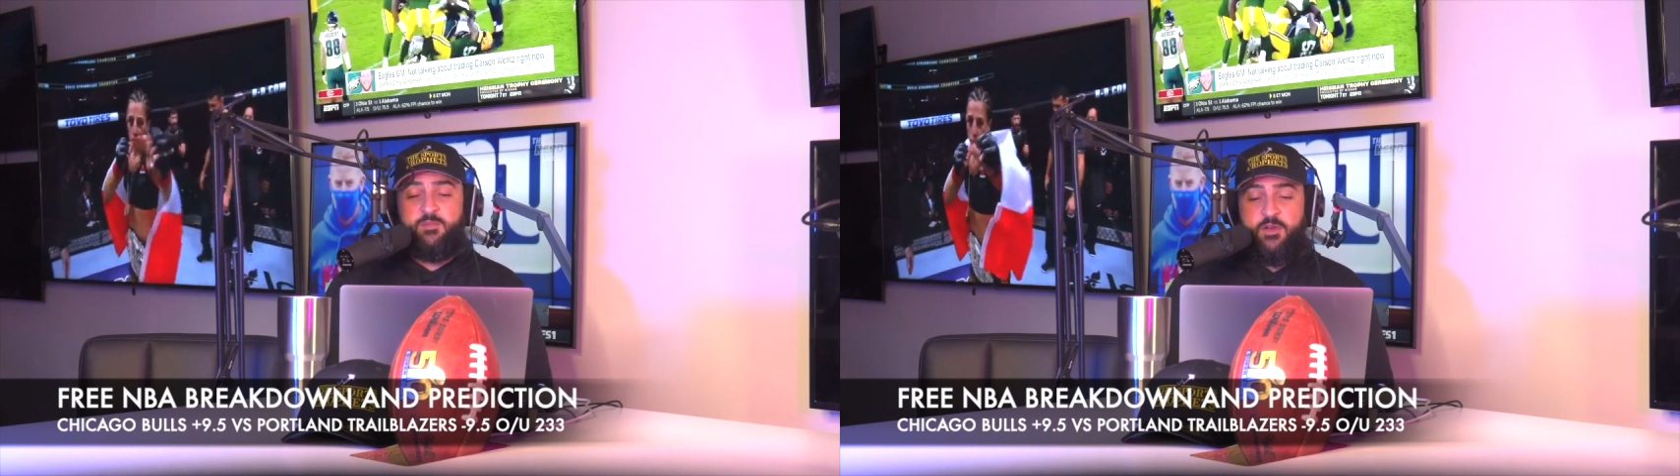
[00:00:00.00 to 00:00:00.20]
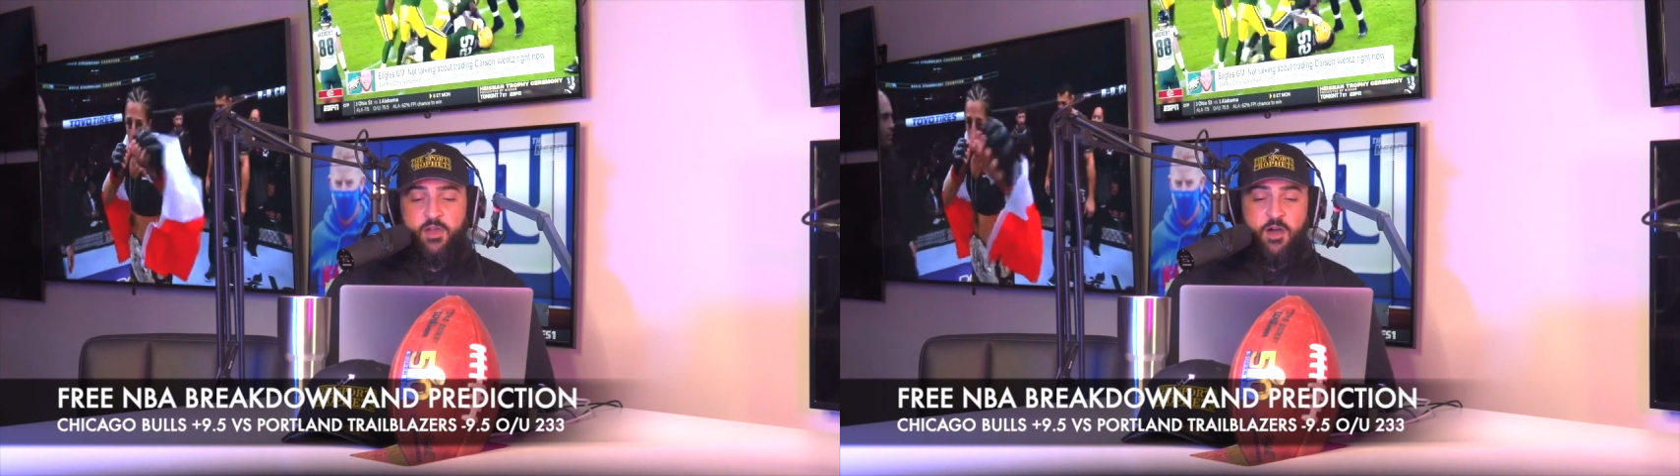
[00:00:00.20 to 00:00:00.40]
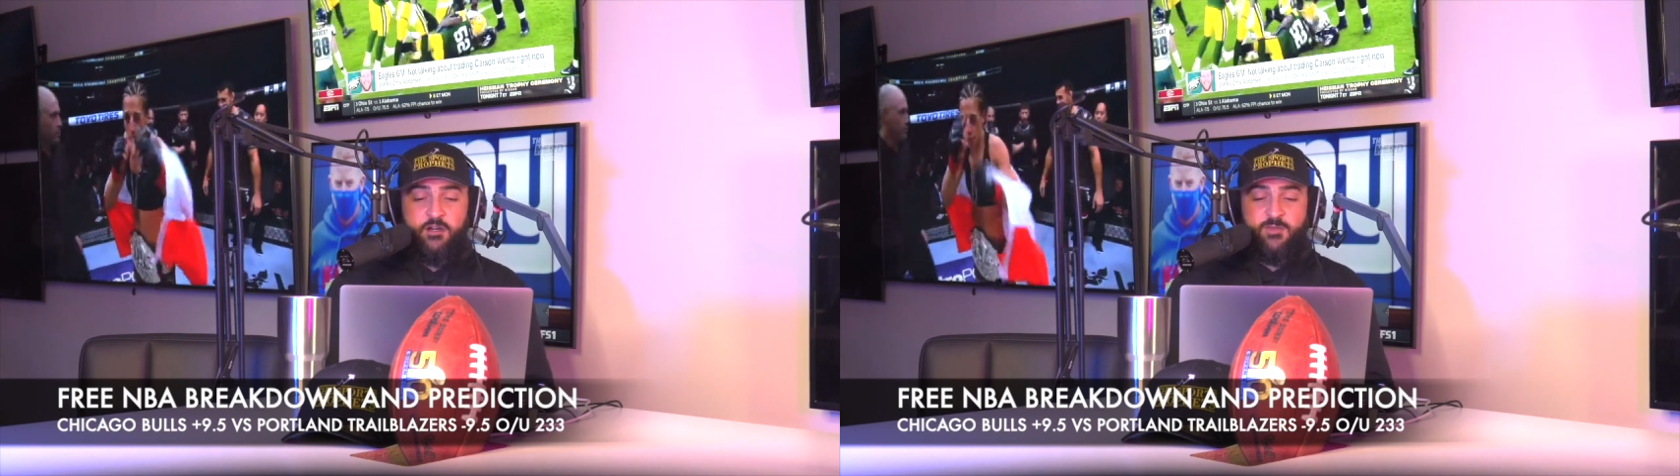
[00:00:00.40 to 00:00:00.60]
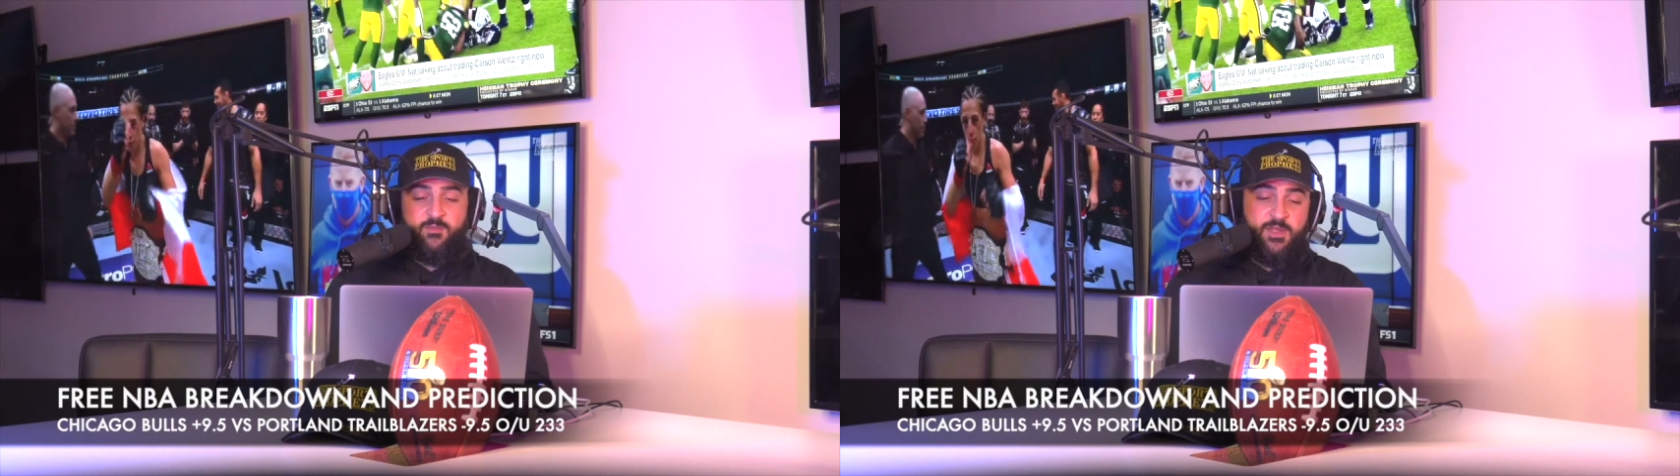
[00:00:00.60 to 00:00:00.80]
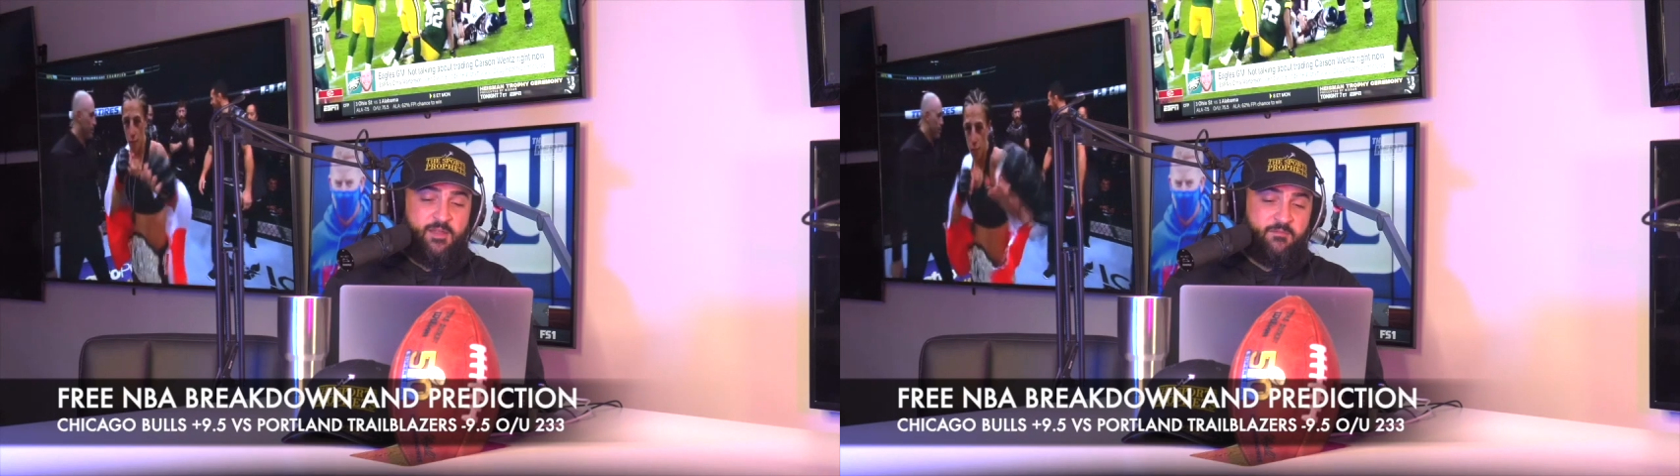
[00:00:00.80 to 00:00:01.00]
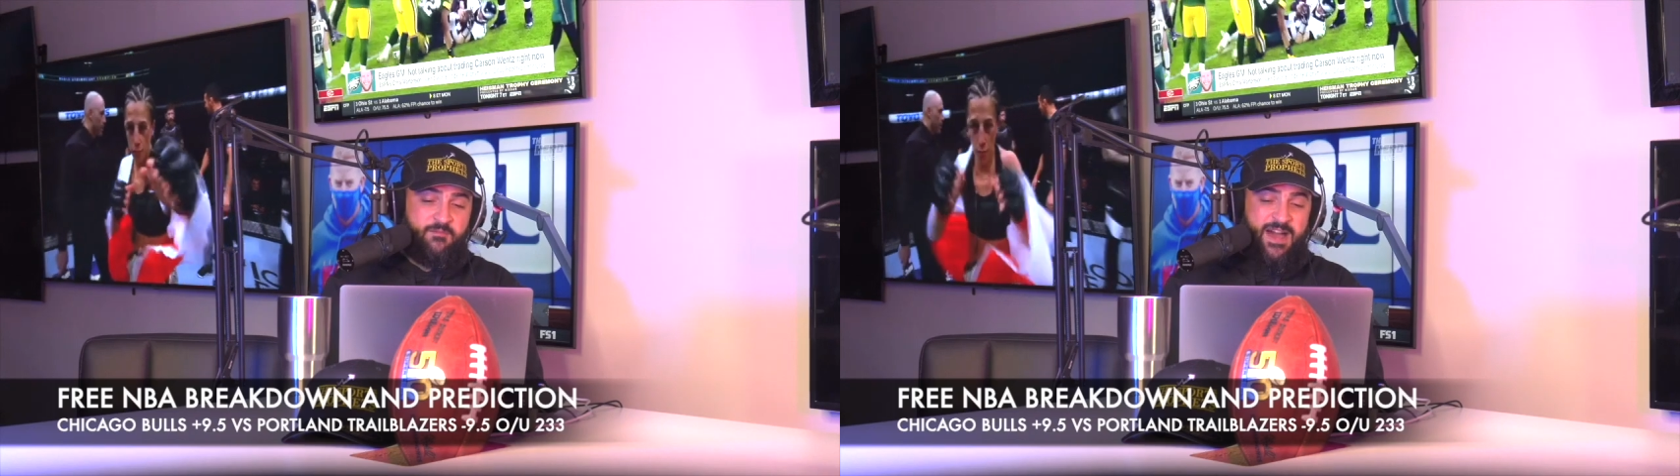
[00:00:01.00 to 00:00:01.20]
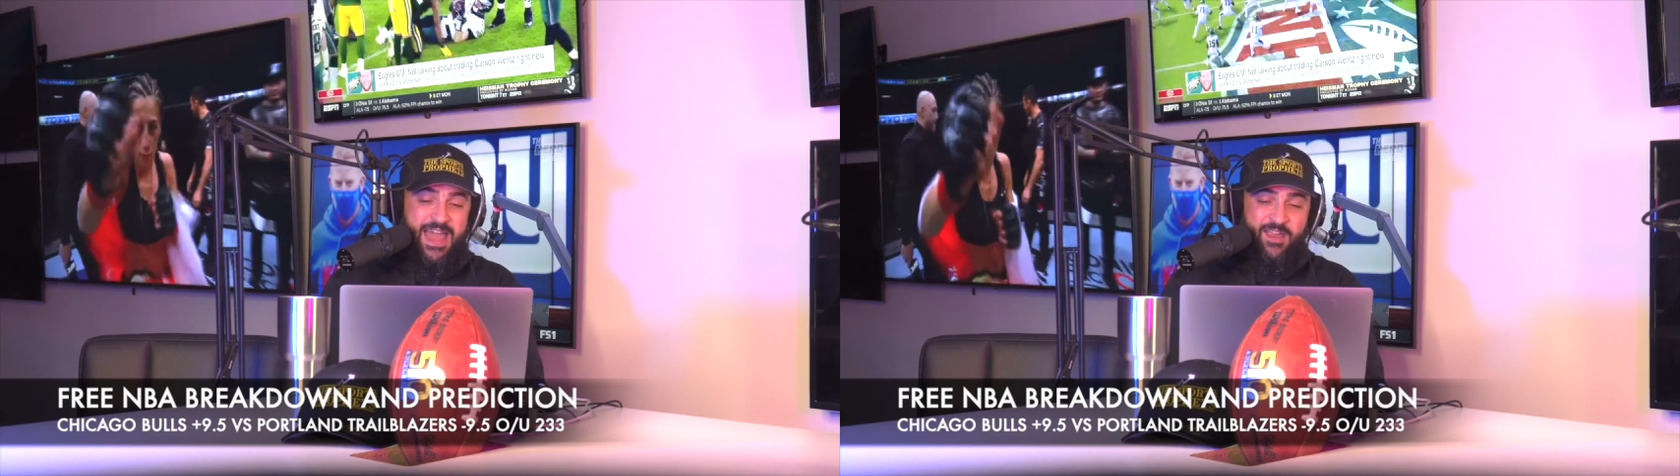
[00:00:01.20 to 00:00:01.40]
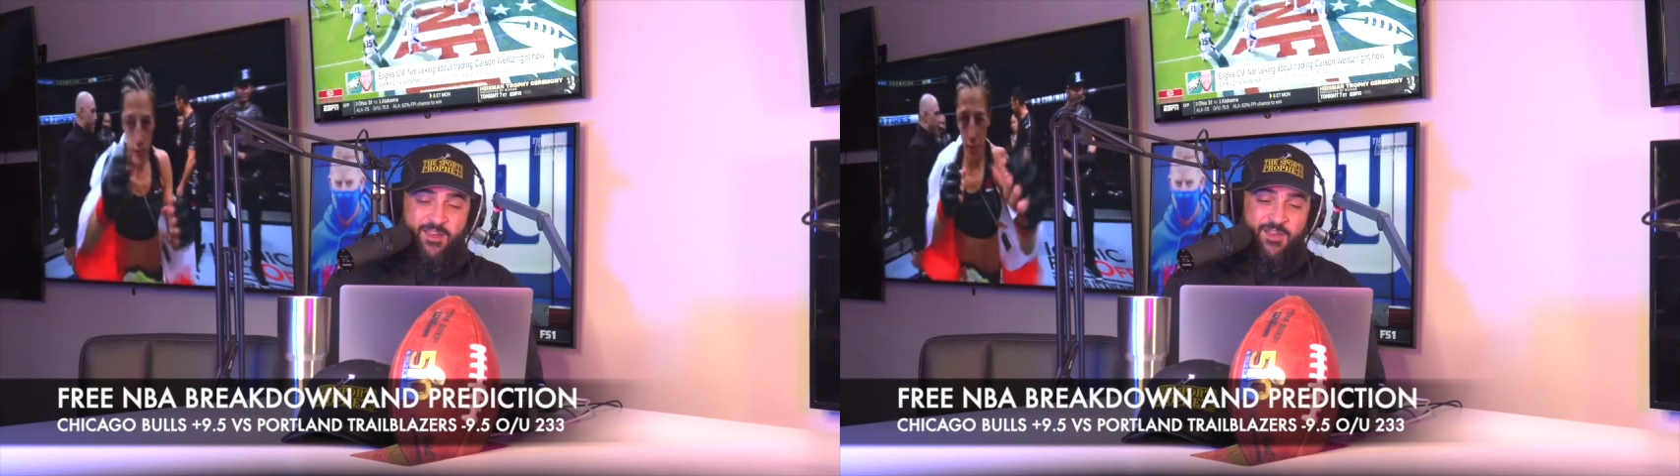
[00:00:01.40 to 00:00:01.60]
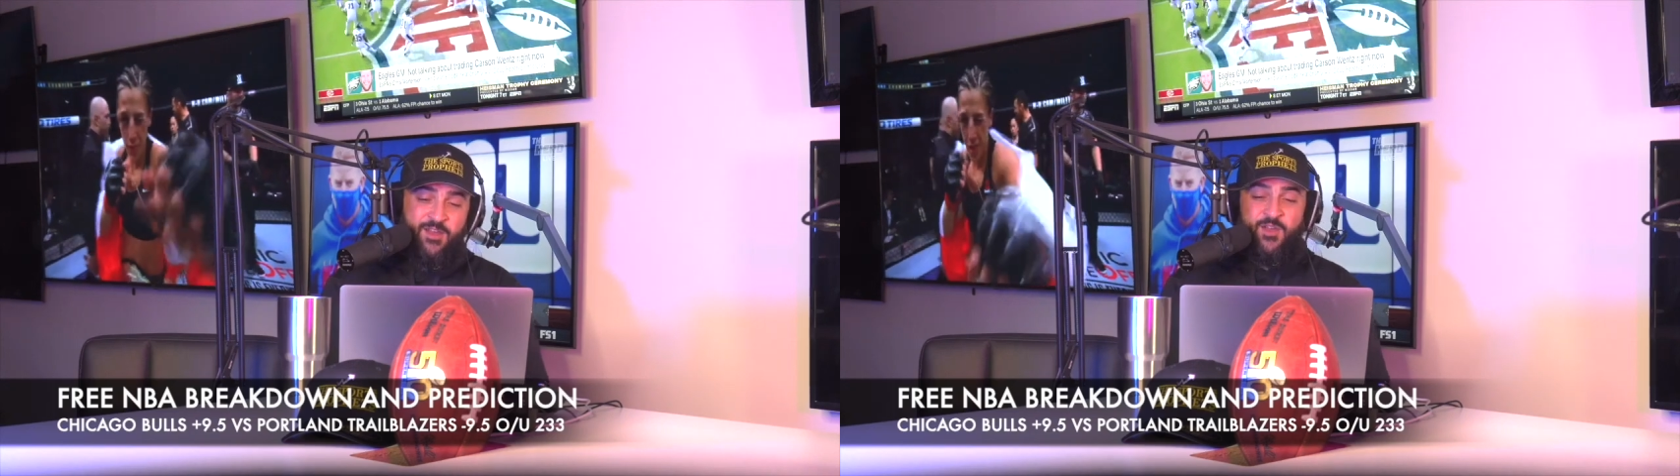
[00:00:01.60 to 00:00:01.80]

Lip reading: McCollum has been on fire,